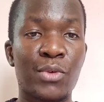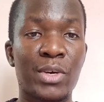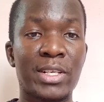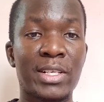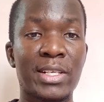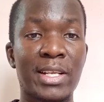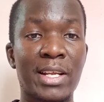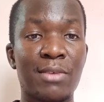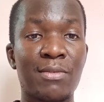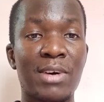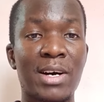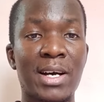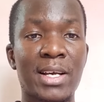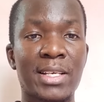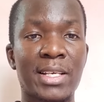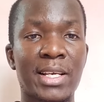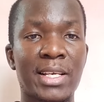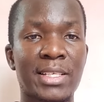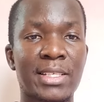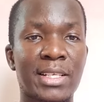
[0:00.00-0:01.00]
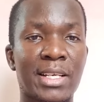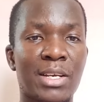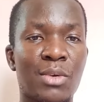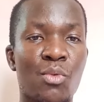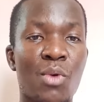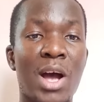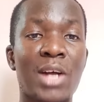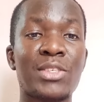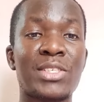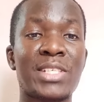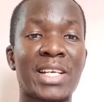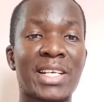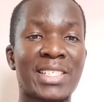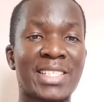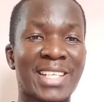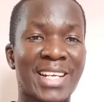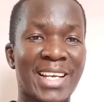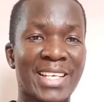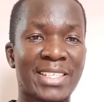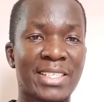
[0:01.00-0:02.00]
whenever one
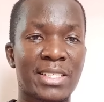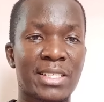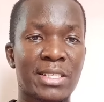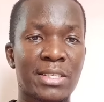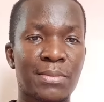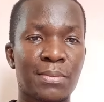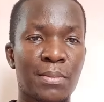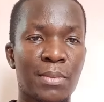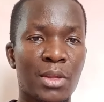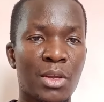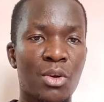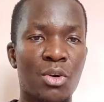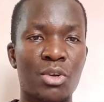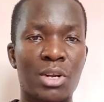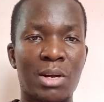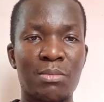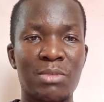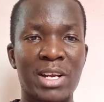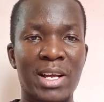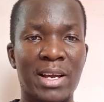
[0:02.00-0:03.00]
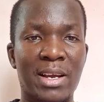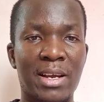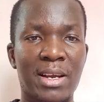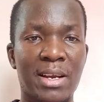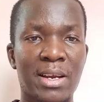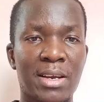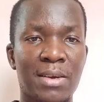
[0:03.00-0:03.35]
takes rest or a break,